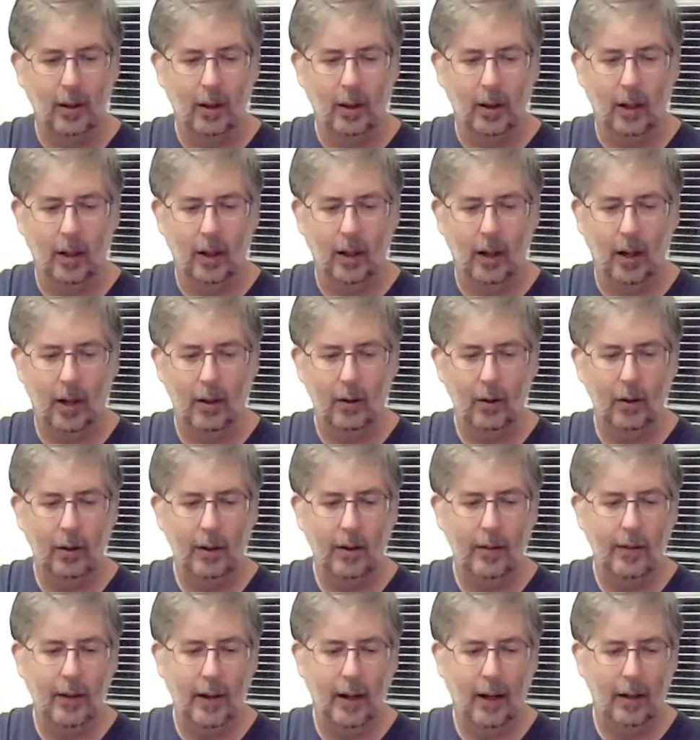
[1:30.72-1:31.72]

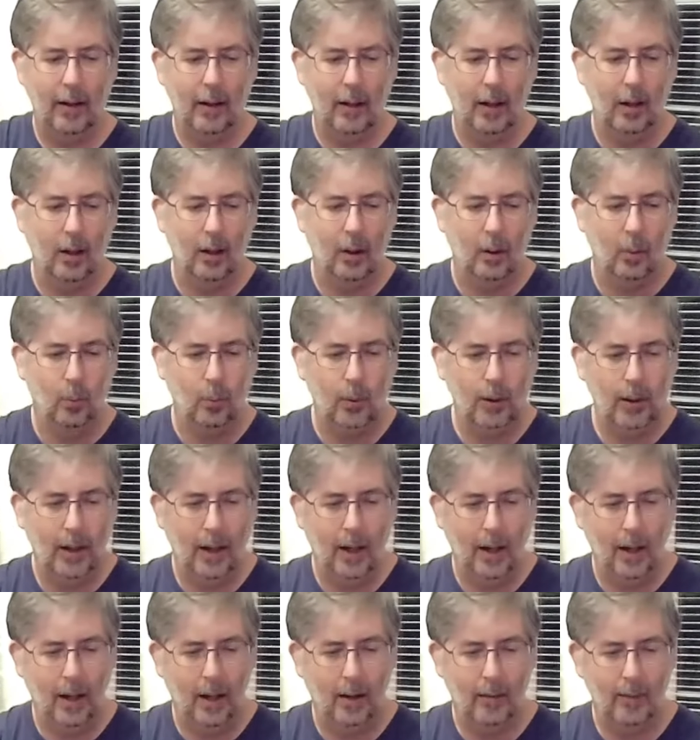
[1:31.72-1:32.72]
Underneath that we
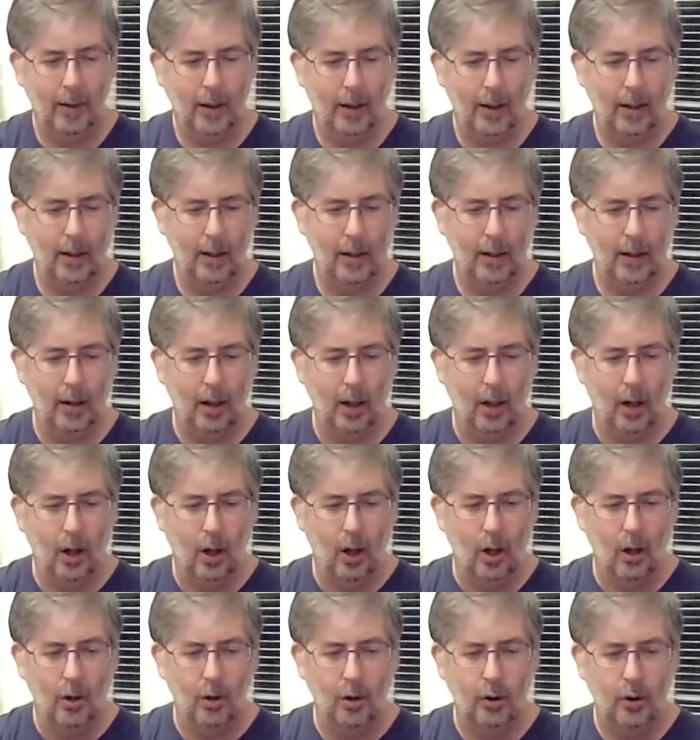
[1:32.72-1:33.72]
have a
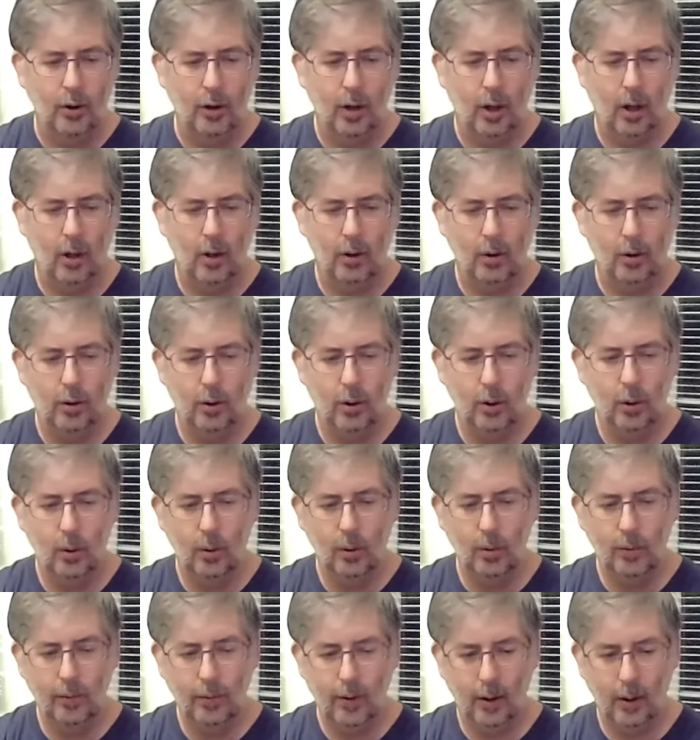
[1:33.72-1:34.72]

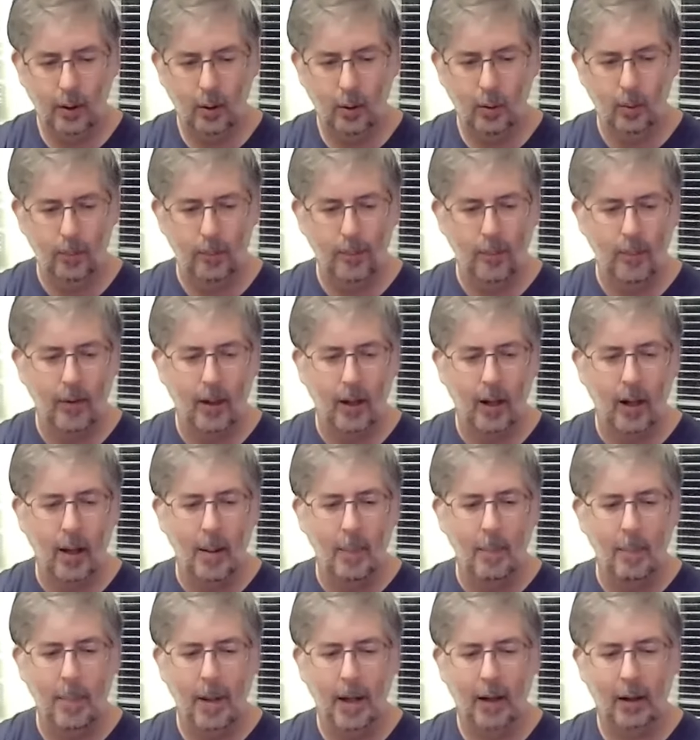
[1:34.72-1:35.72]
Tartufo
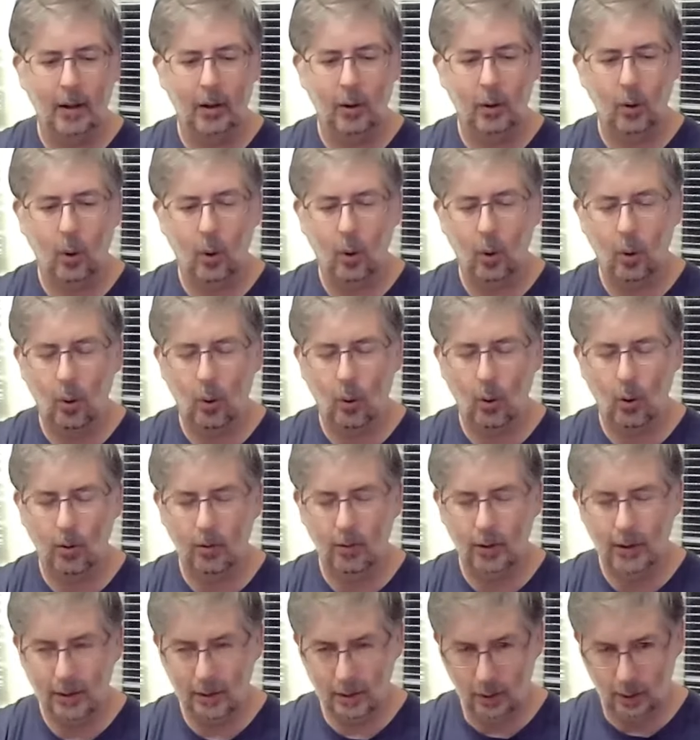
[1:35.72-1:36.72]

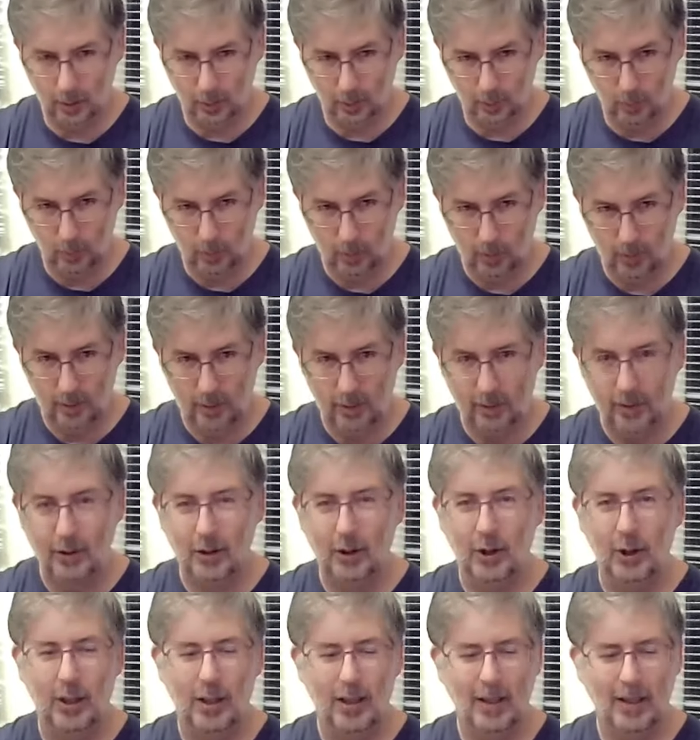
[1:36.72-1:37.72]
Pecorino
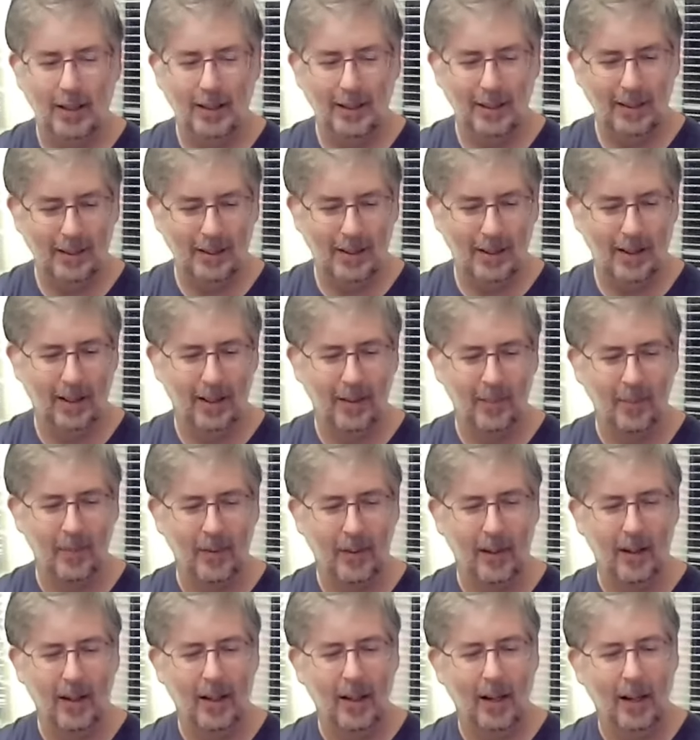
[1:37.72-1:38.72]
cheese.
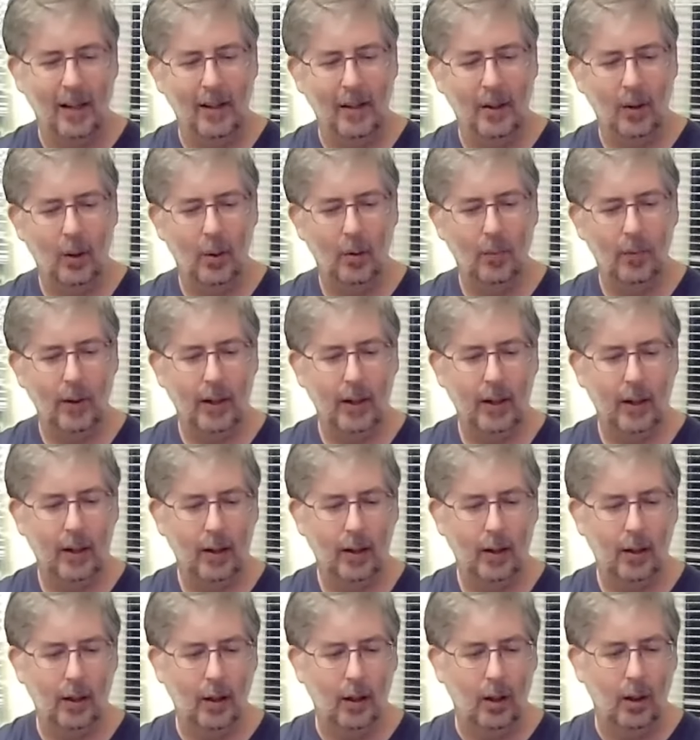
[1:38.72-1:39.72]
And then over
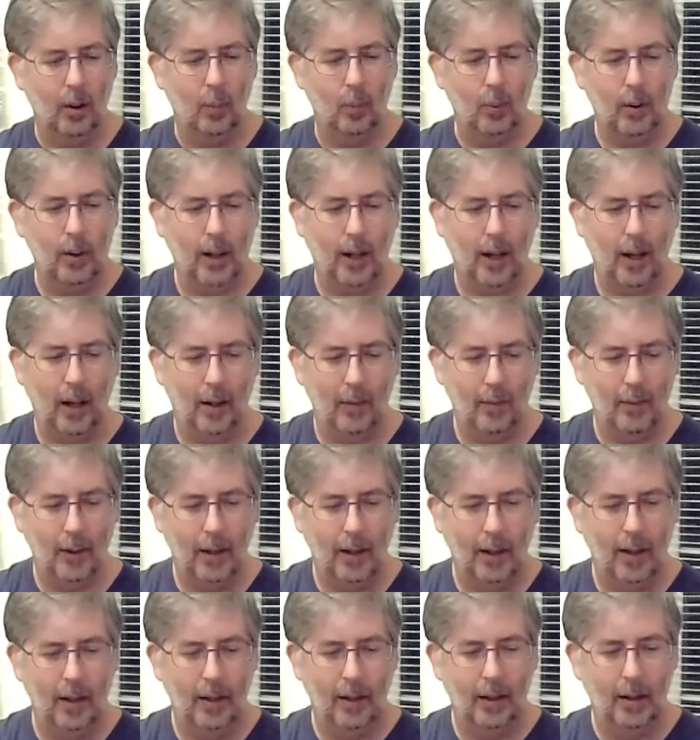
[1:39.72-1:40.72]
here we have
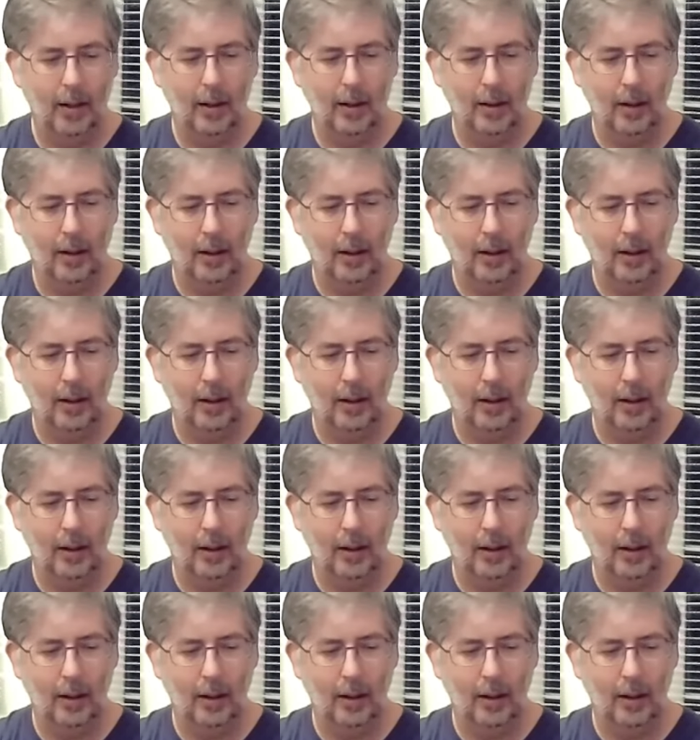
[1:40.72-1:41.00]
a